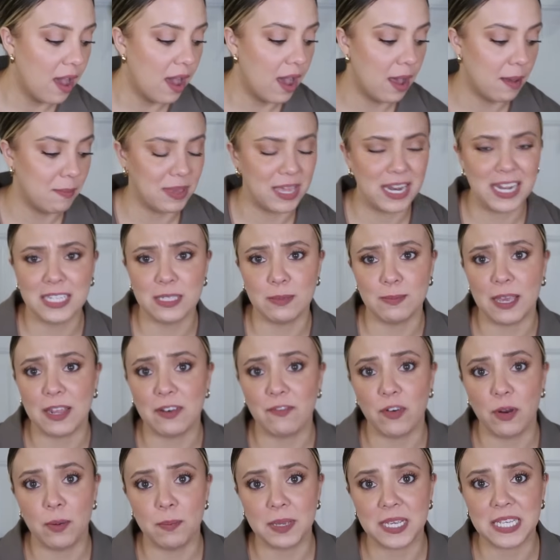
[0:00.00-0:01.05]
um, it is
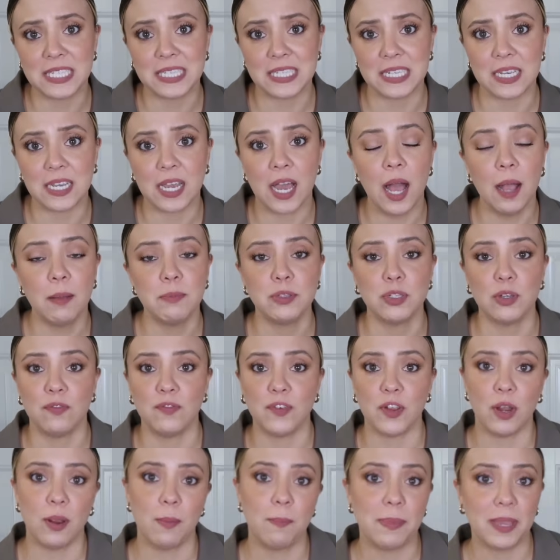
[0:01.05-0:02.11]
made for BC cup, so
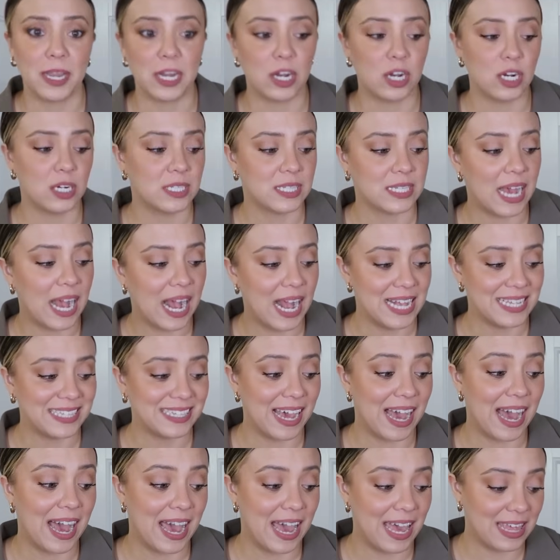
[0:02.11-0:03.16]
if you're a bigger size,
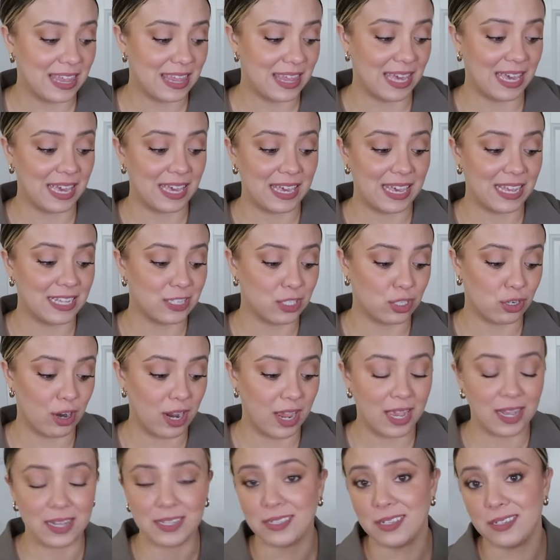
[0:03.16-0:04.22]
I think it's
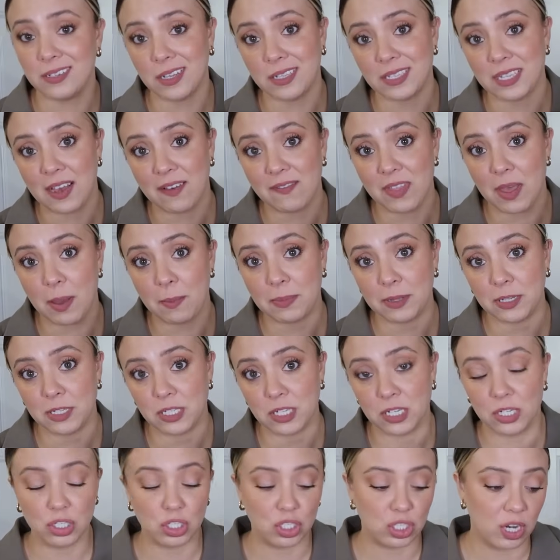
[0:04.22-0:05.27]
great because it does have that
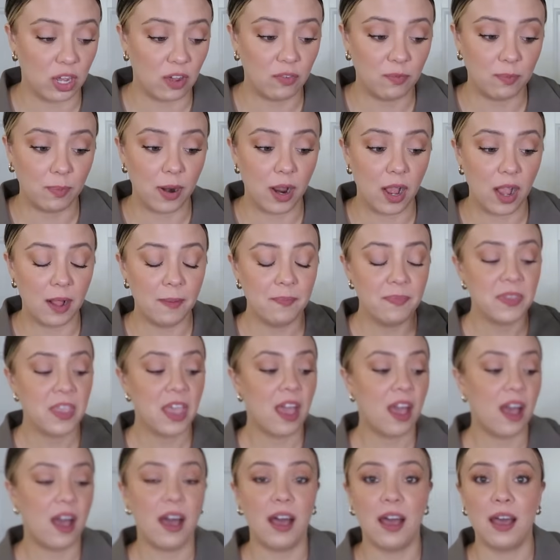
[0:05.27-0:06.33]
built-in shelf bra.
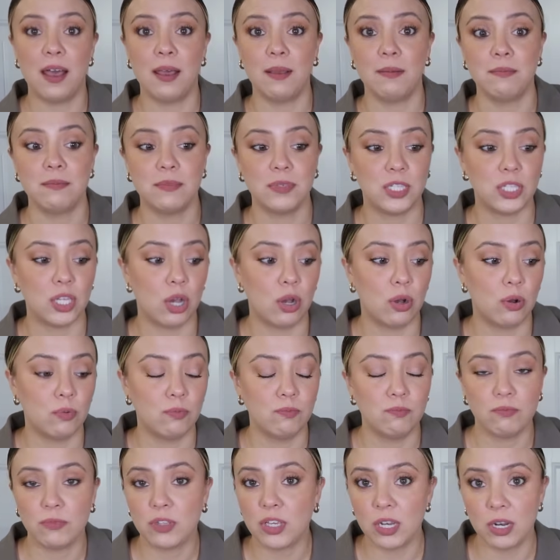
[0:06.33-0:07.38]
Um,
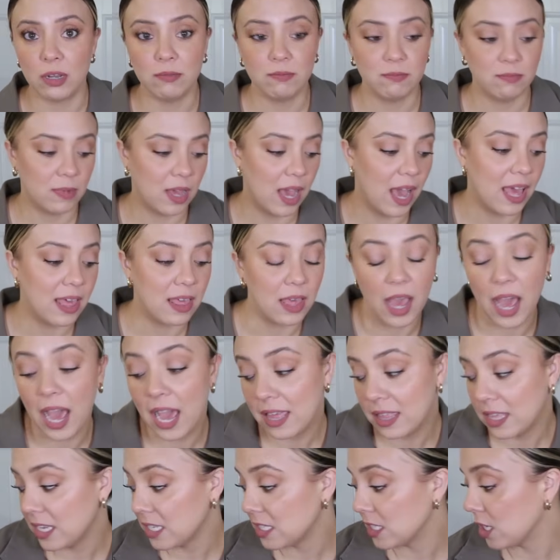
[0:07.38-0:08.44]
so, you know, I,
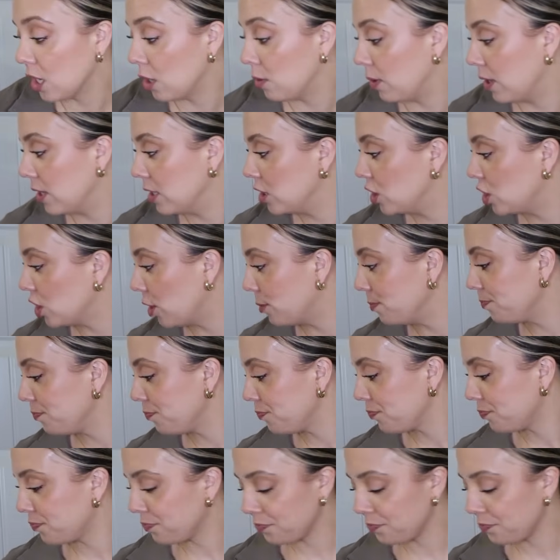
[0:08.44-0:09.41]
I think it's a good one. So